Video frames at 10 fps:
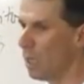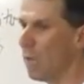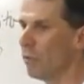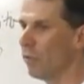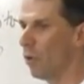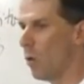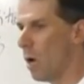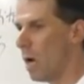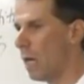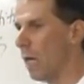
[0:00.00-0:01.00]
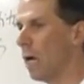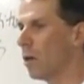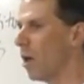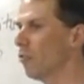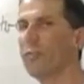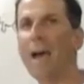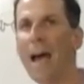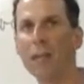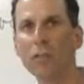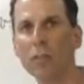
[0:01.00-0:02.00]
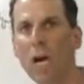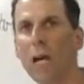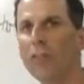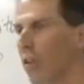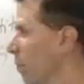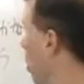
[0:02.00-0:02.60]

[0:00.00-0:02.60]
and so on, a cost of advertising,